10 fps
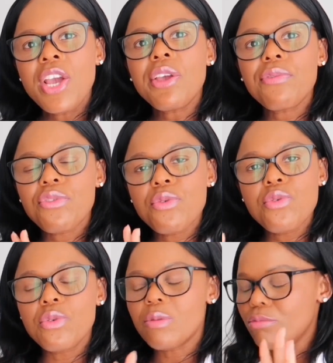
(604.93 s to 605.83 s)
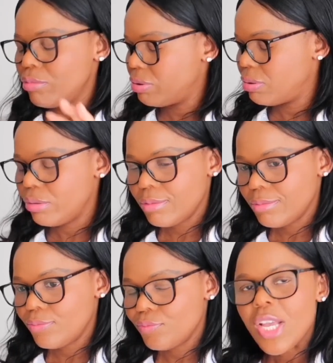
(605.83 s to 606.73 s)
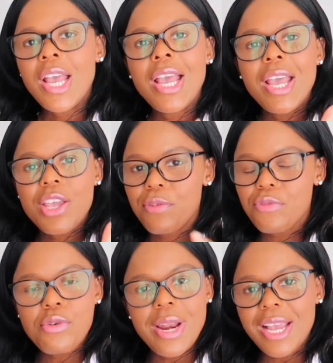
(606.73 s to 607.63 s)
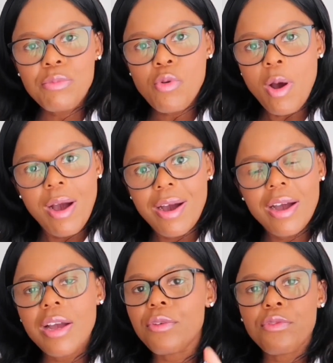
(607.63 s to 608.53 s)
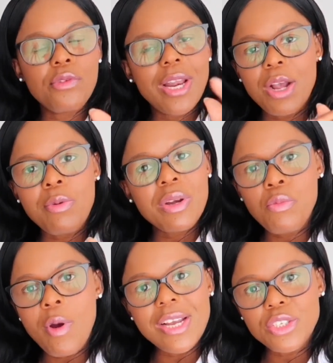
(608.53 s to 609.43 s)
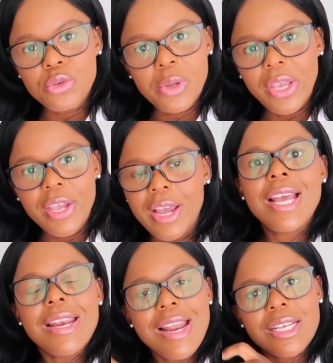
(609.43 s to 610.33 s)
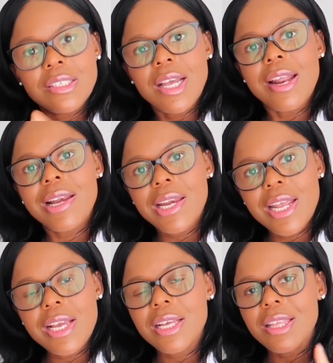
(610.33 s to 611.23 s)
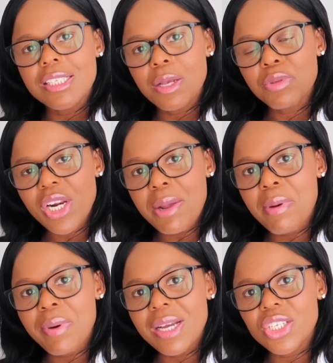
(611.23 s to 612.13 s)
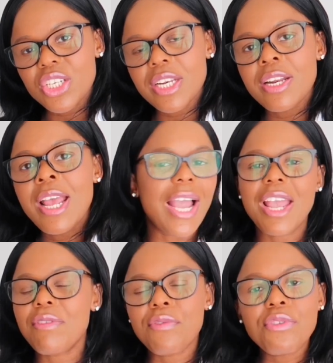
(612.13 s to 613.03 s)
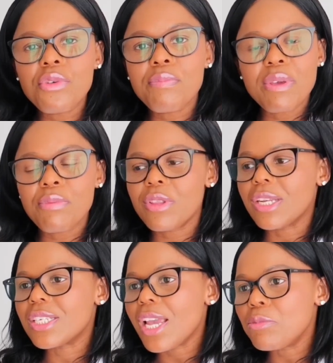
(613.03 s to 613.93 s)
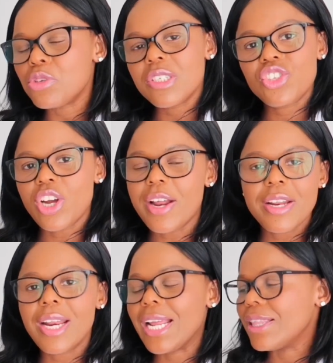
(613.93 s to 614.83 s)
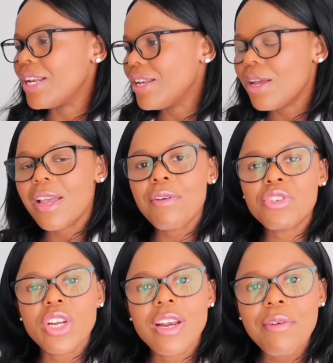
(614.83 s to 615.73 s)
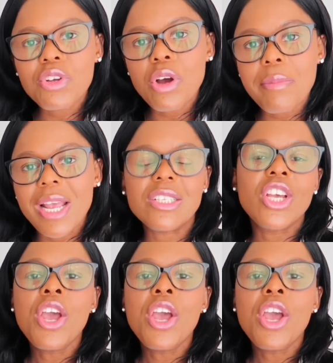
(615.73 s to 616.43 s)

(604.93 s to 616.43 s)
If you like moi, if you like what moi is doing here, let's click the subscribe button. I have a few people that came to this channel and they left lovely comments.